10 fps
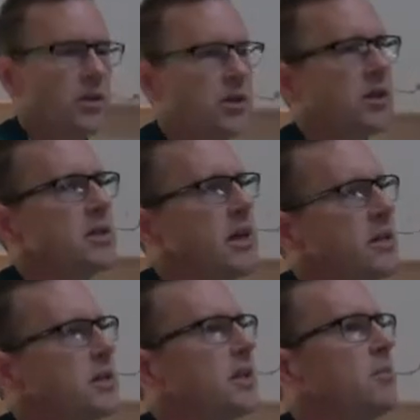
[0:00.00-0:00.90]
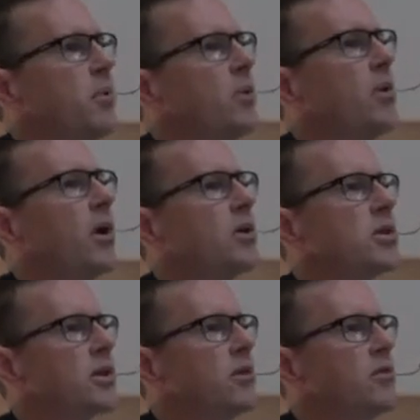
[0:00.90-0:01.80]
just that simple
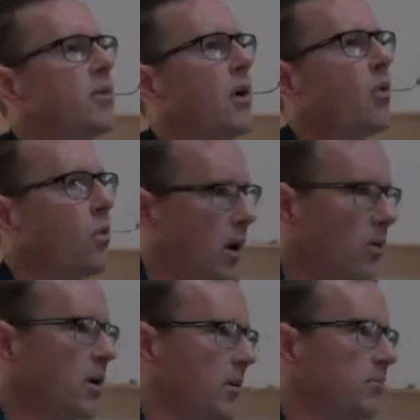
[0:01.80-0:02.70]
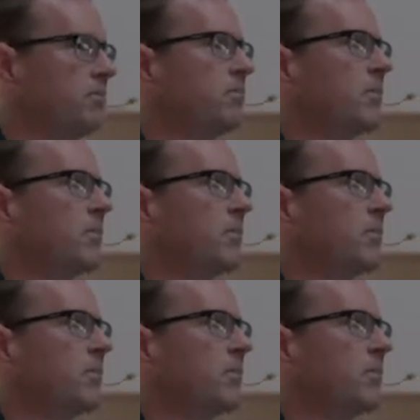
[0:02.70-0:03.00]
notion of welcome,